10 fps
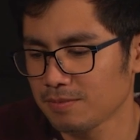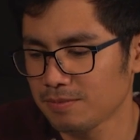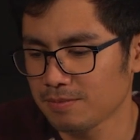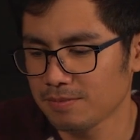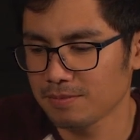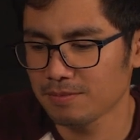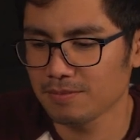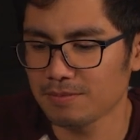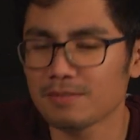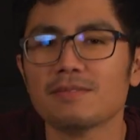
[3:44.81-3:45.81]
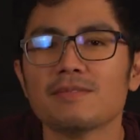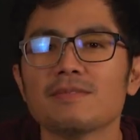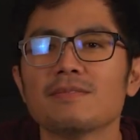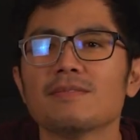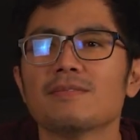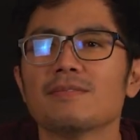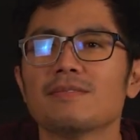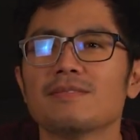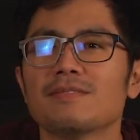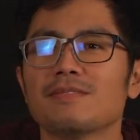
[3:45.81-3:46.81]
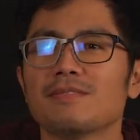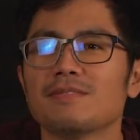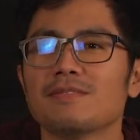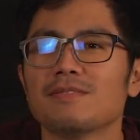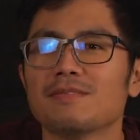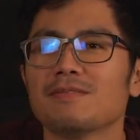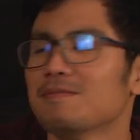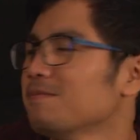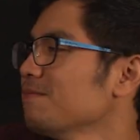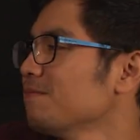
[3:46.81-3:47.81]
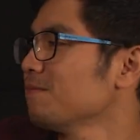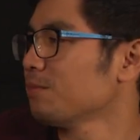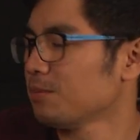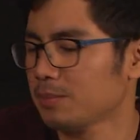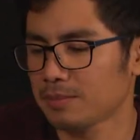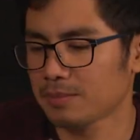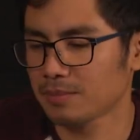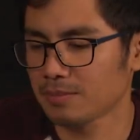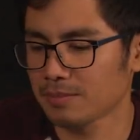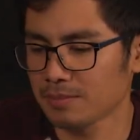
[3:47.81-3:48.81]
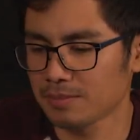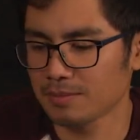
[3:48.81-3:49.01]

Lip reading: This person isn't speaking.